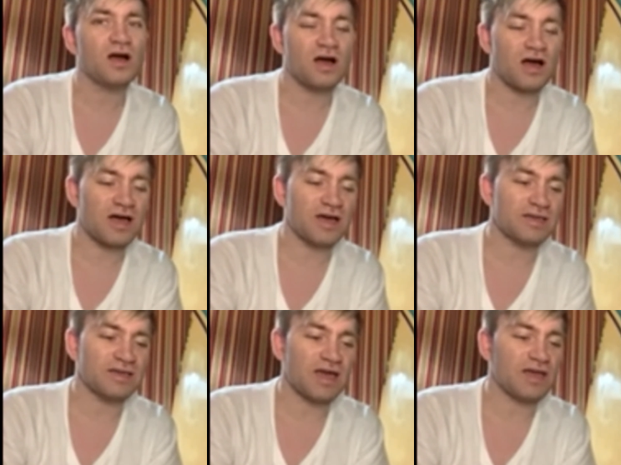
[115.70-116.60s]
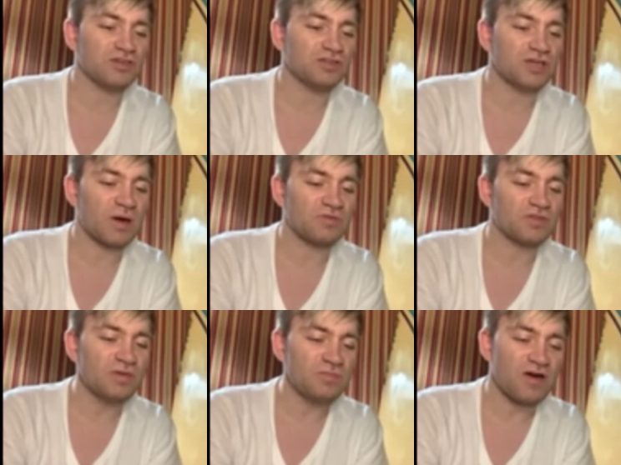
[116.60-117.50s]
I had a good time with
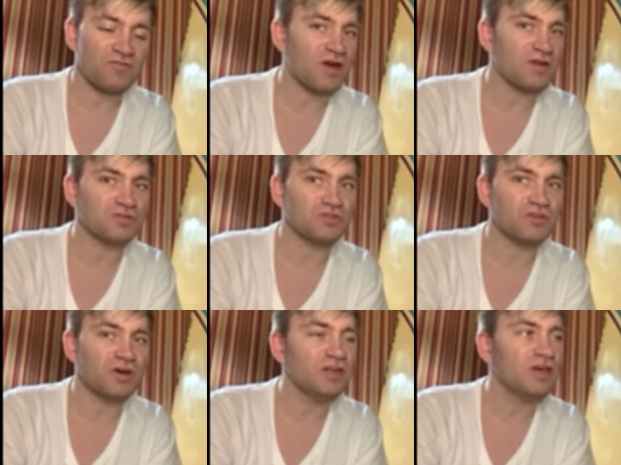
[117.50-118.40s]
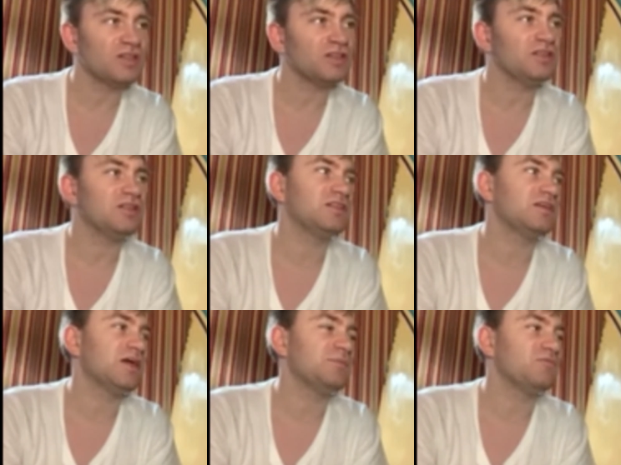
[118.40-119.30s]
the game. I thought it was fun. The
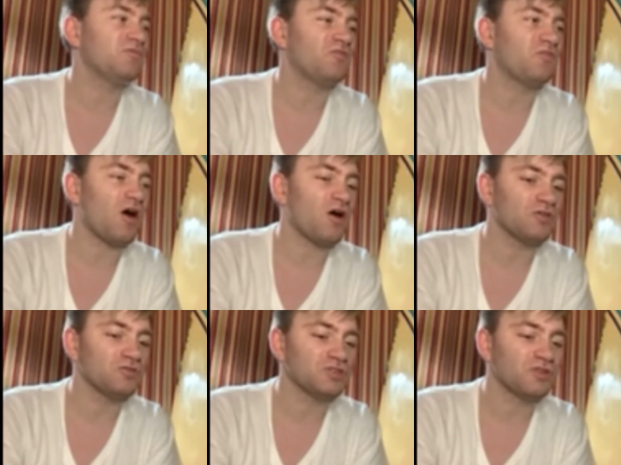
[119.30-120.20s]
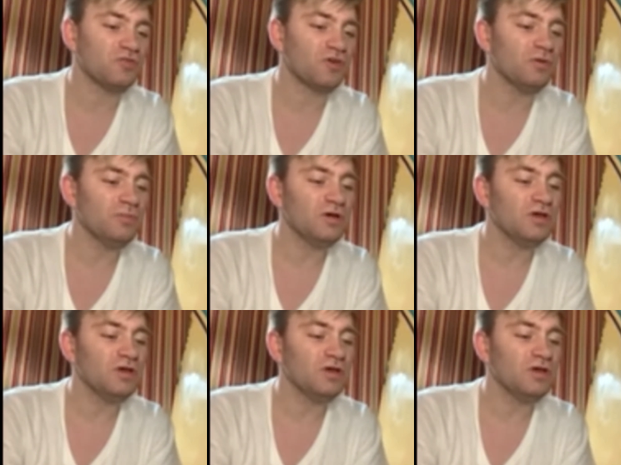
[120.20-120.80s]
game follows the film.